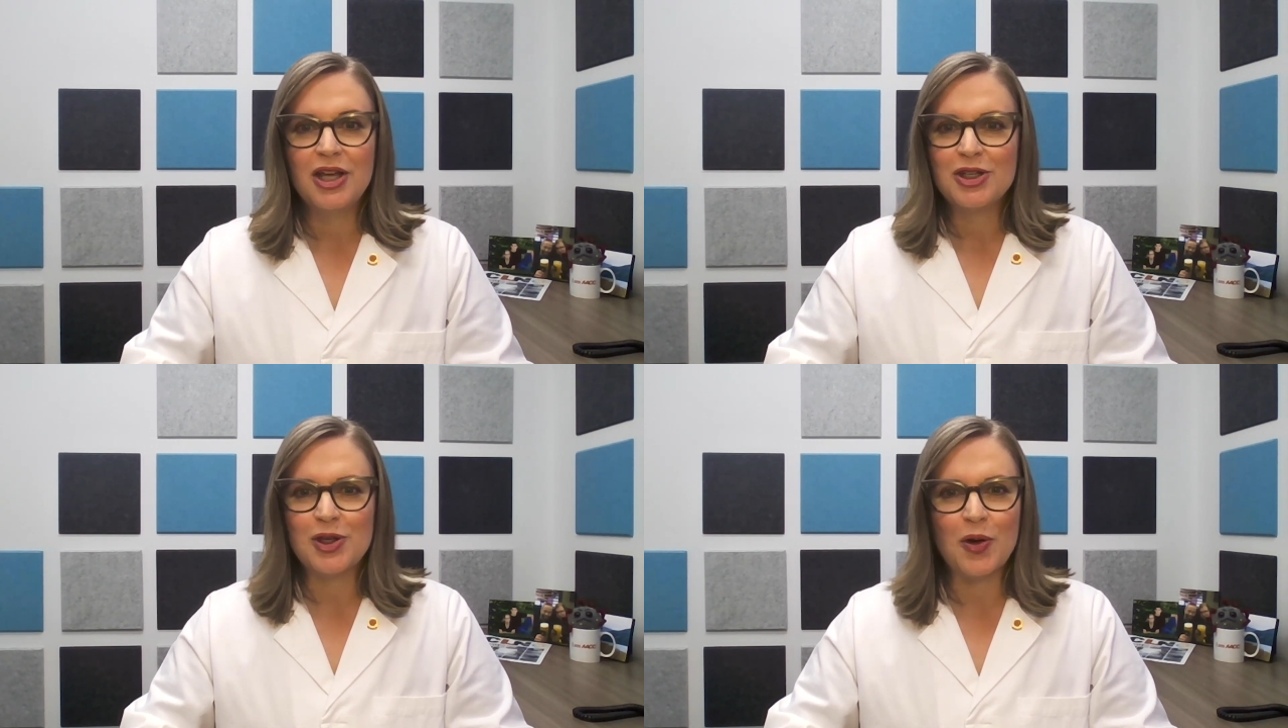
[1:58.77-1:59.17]

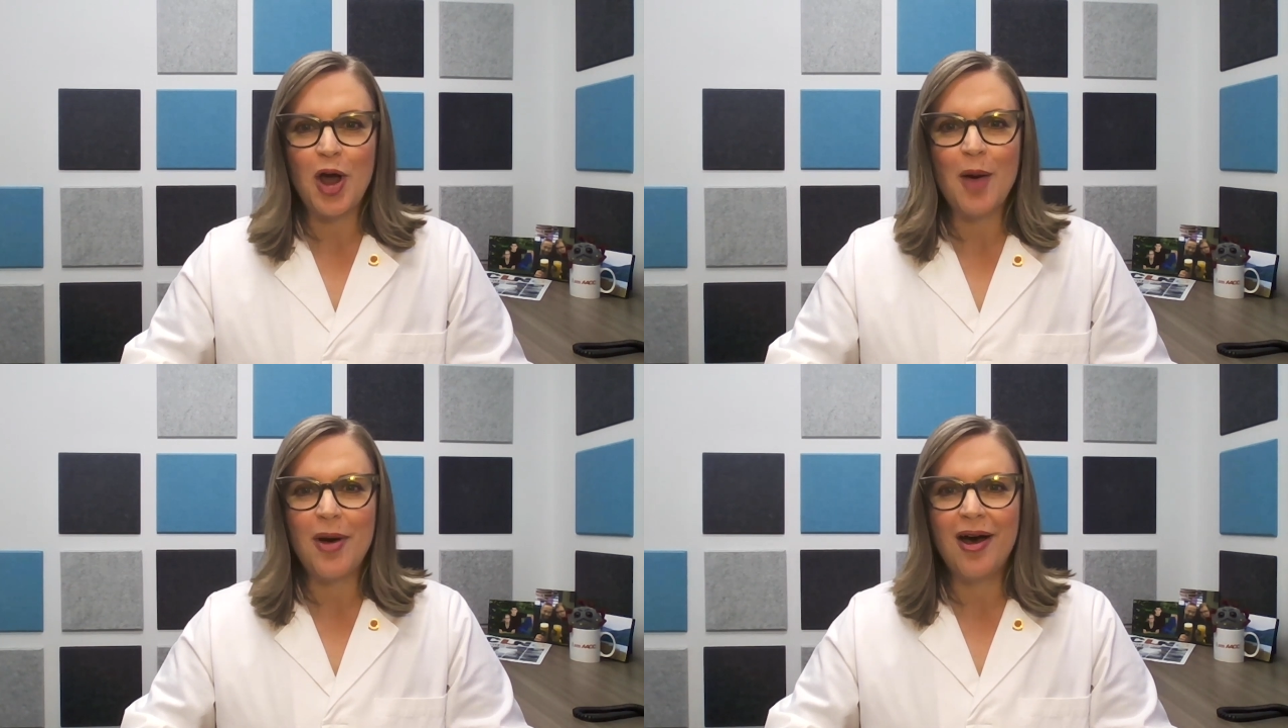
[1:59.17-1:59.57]
So
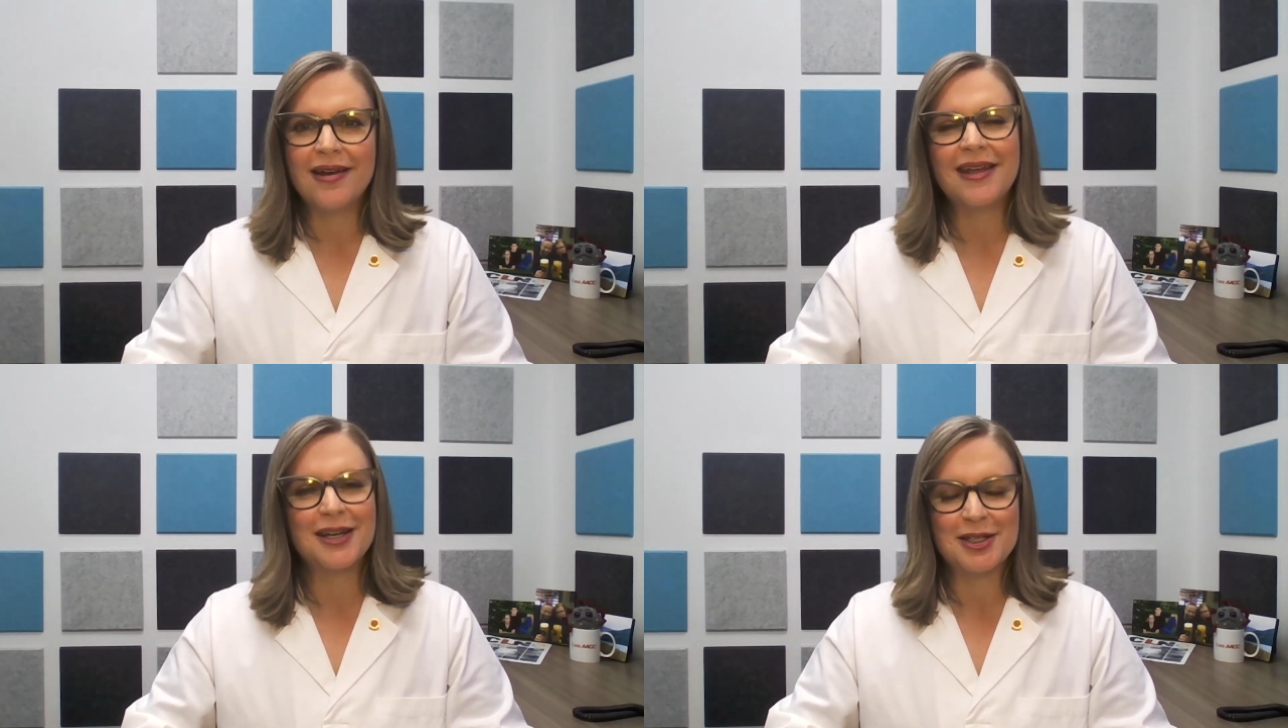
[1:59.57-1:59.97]
come
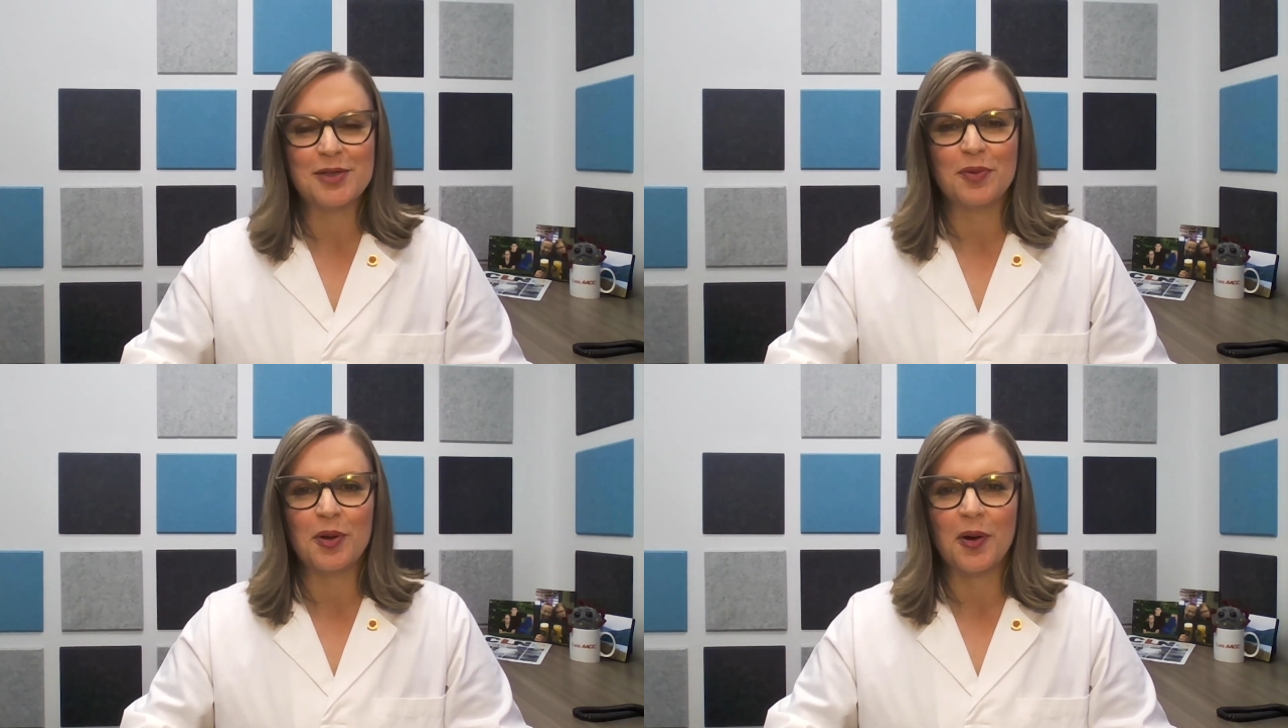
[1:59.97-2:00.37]
on and
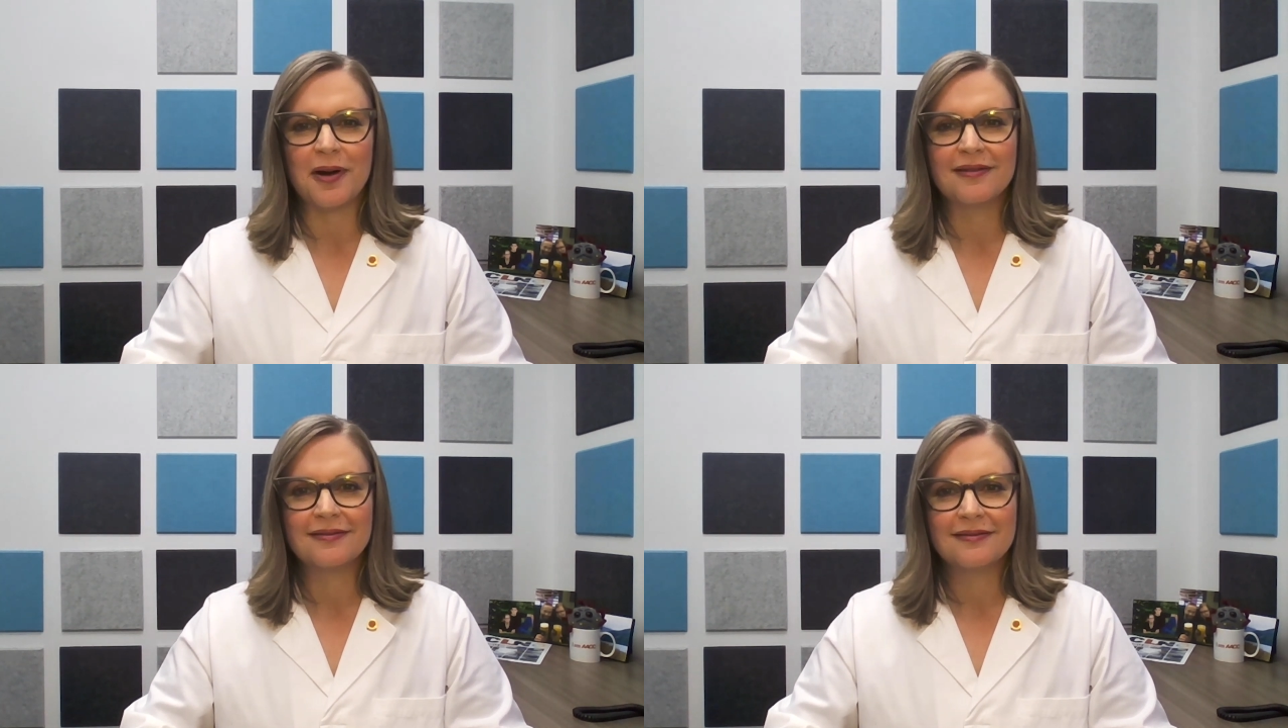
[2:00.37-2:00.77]
explore.